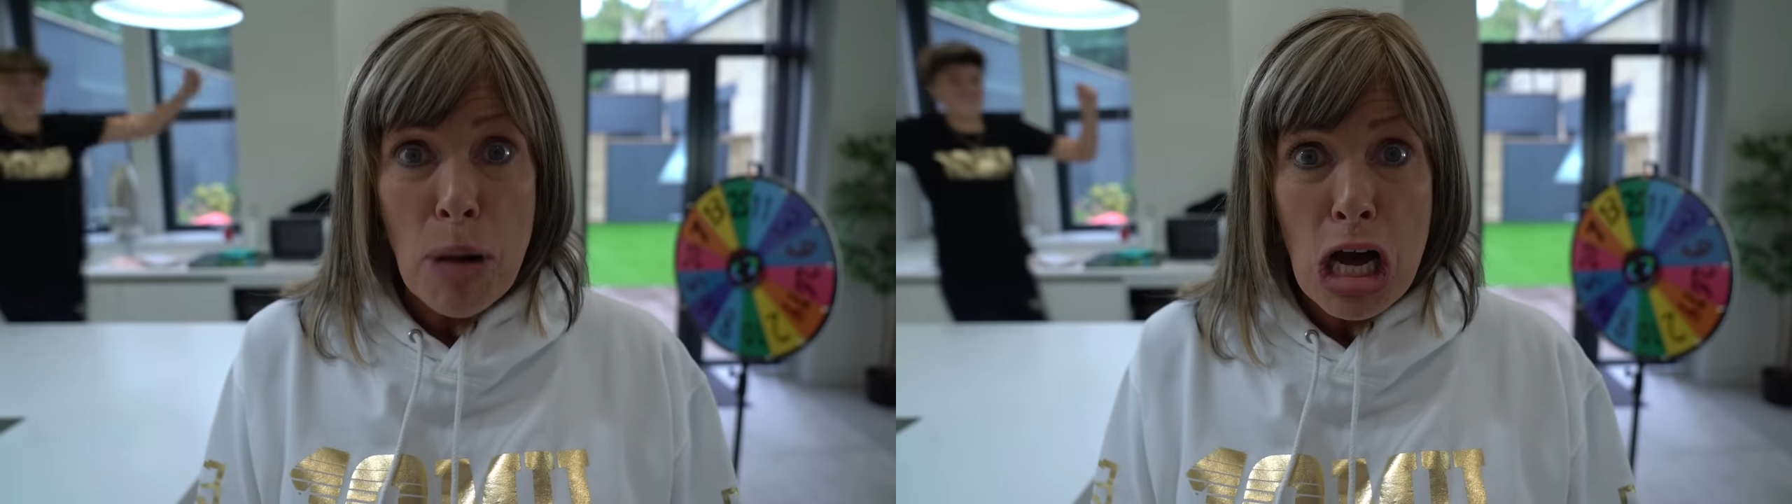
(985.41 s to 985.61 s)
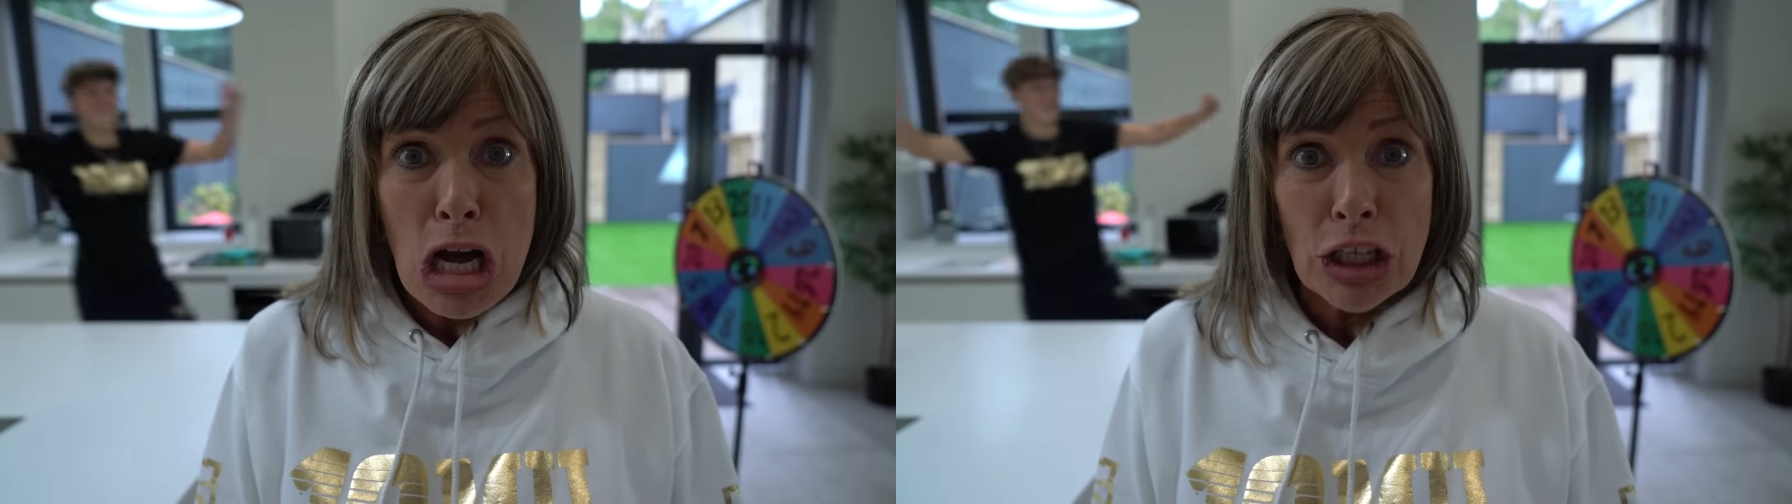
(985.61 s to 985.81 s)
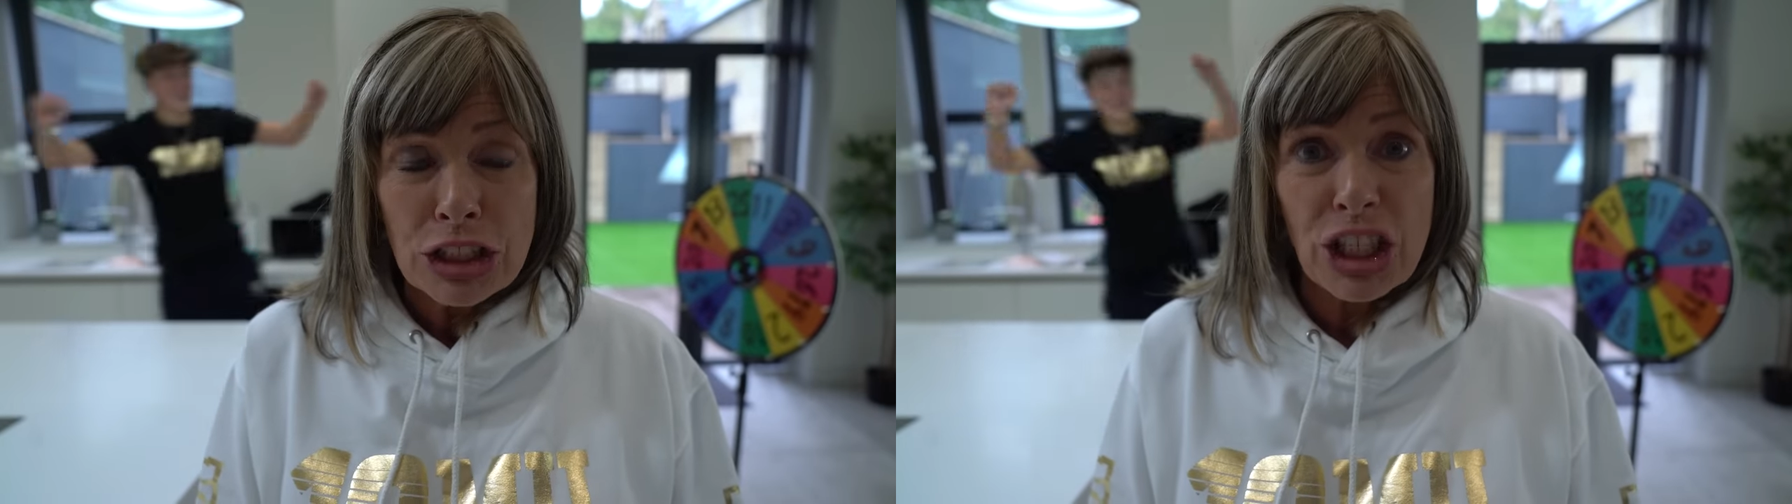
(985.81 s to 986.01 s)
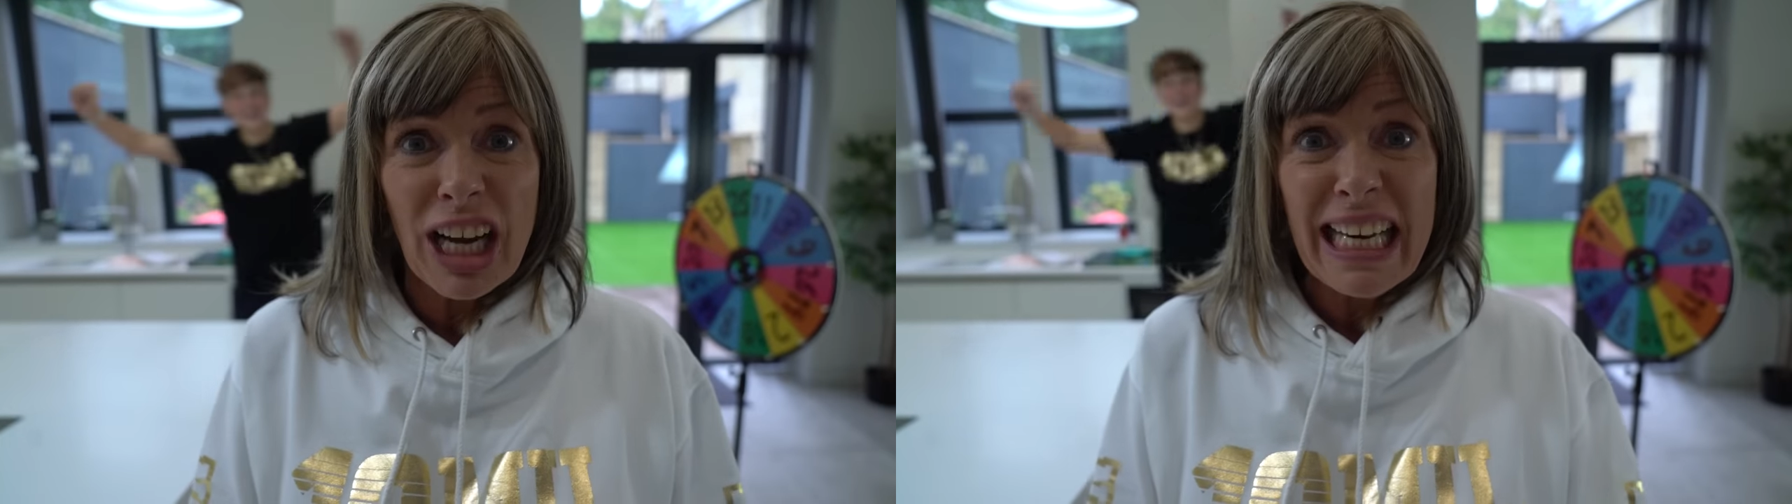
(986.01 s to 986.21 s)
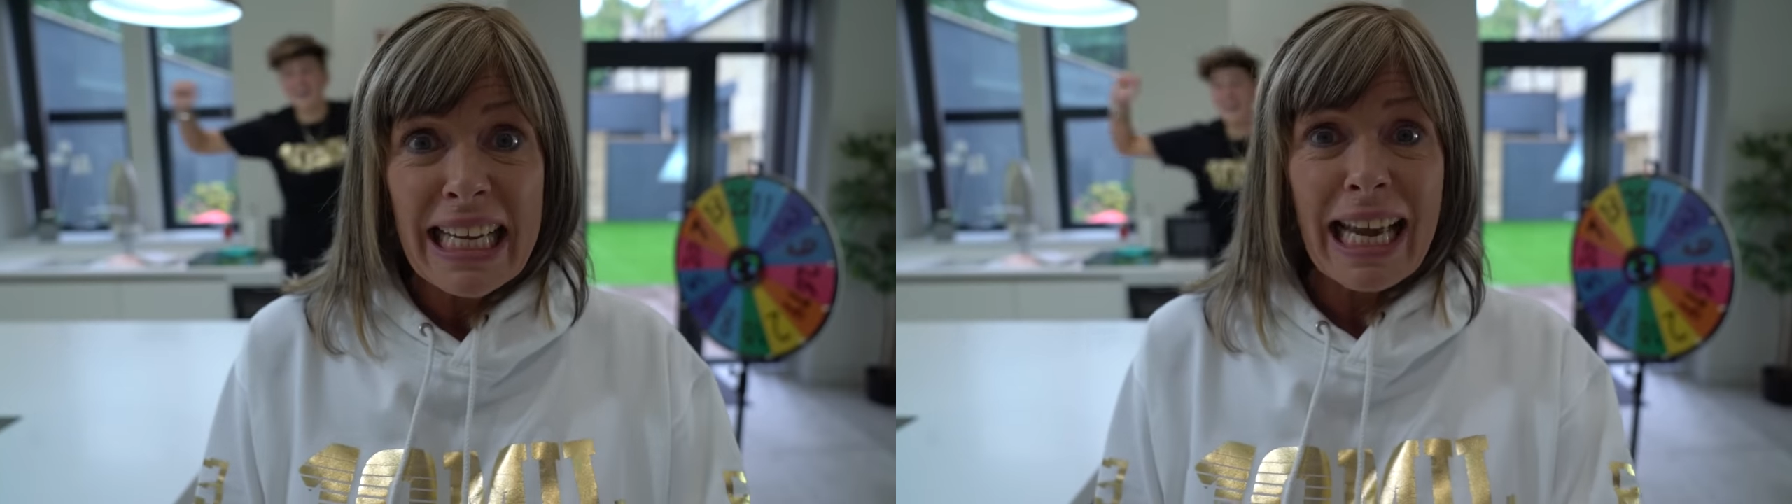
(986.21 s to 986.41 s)
merch
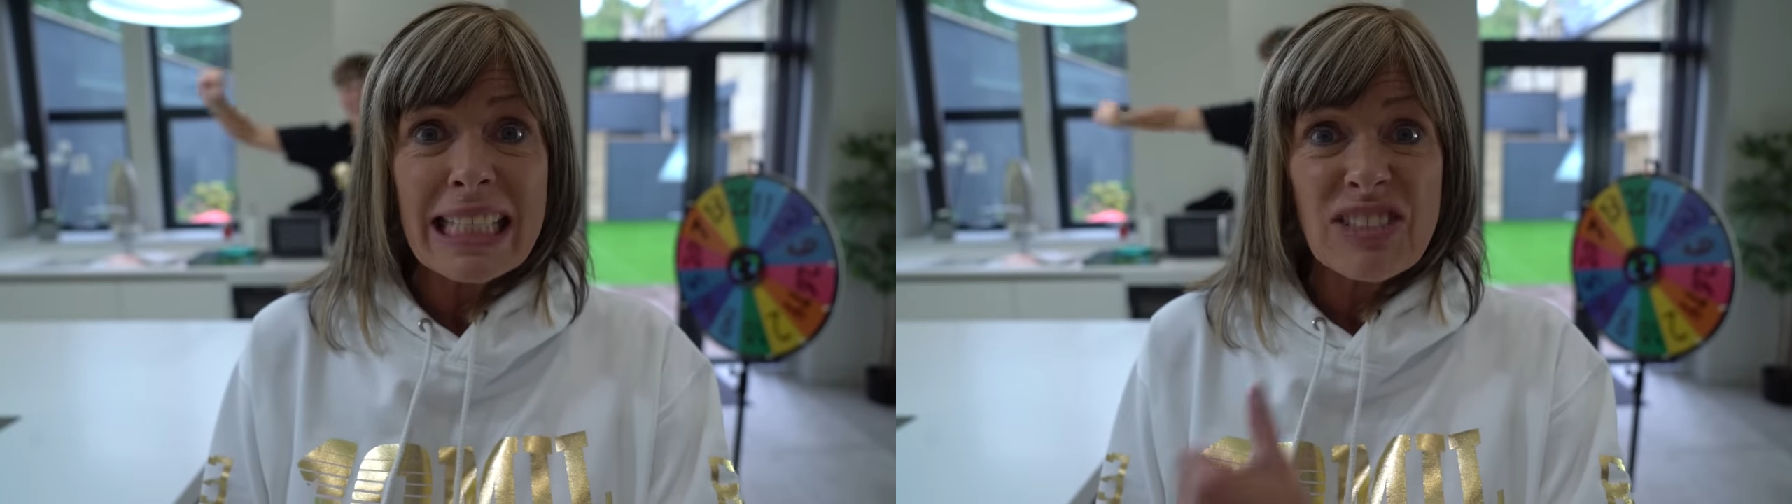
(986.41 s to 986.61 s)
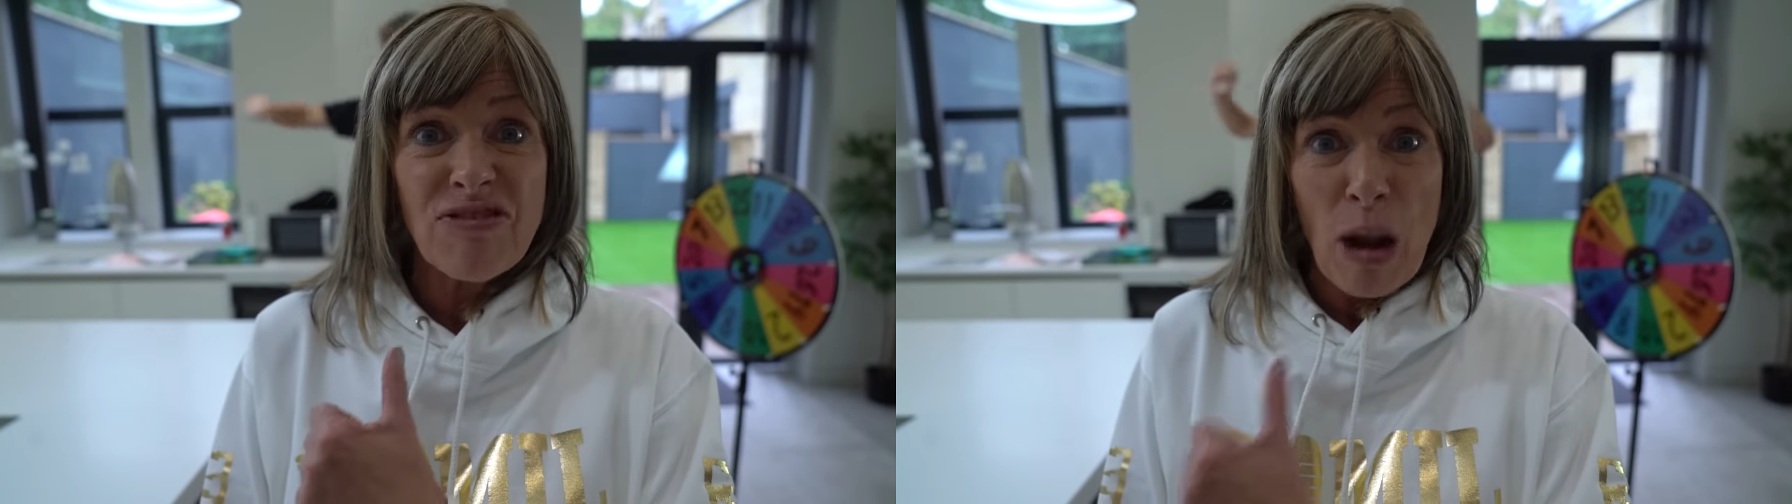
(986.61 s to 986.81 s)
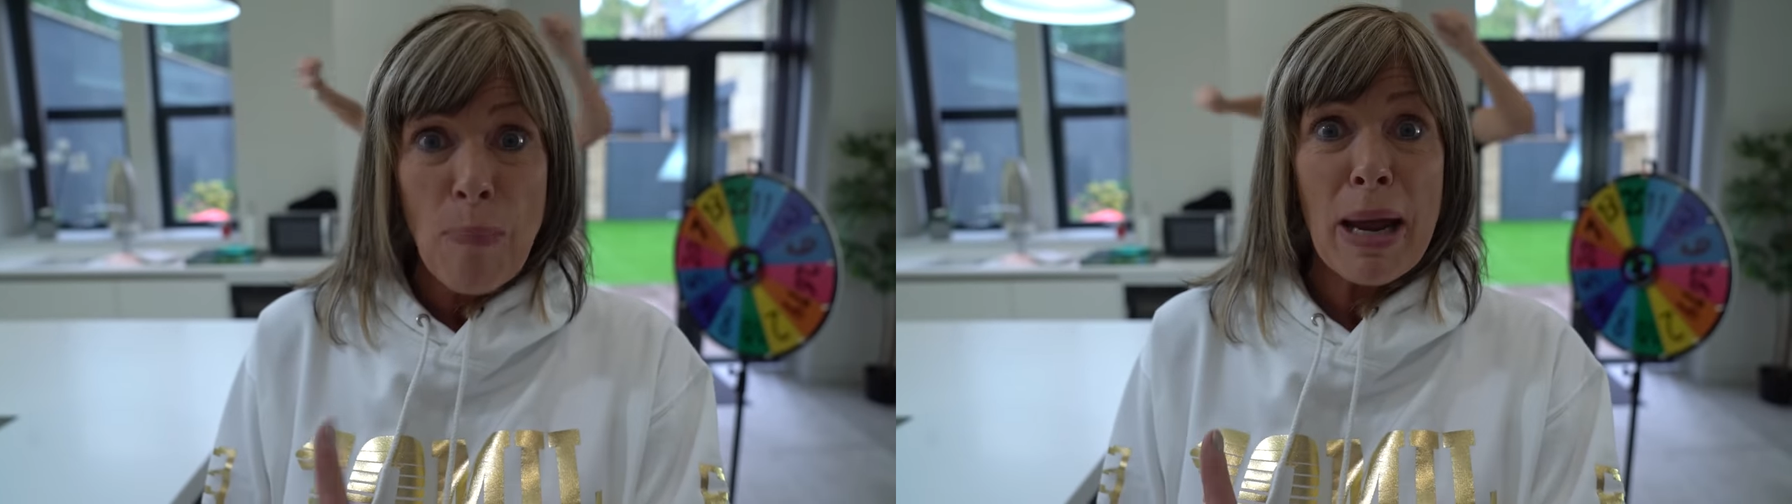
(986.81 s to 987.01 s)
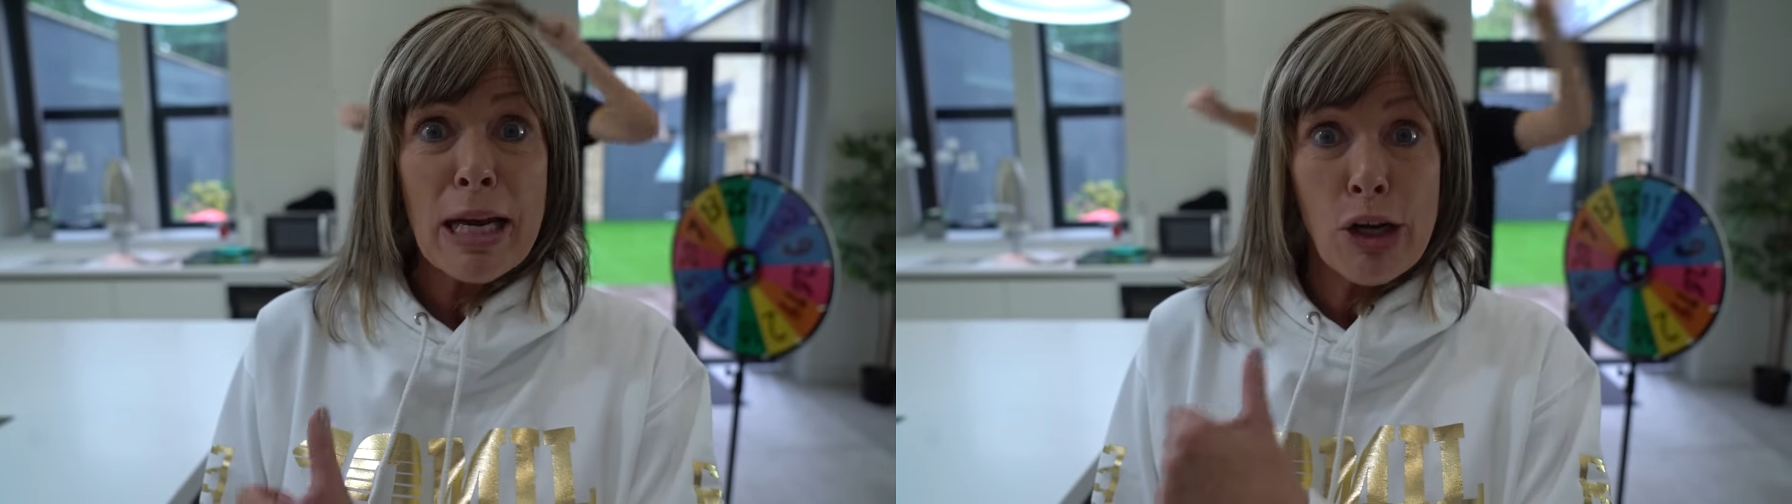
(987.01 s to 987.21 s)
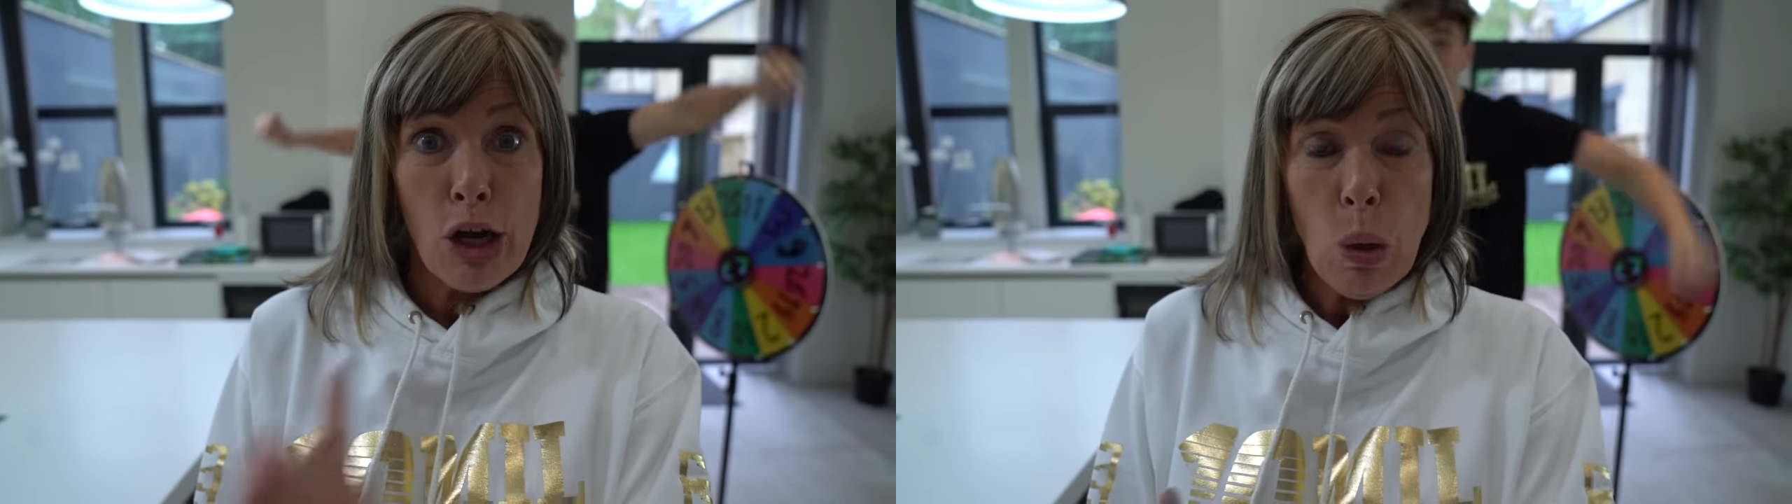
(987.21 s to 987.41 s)
and he gets flipping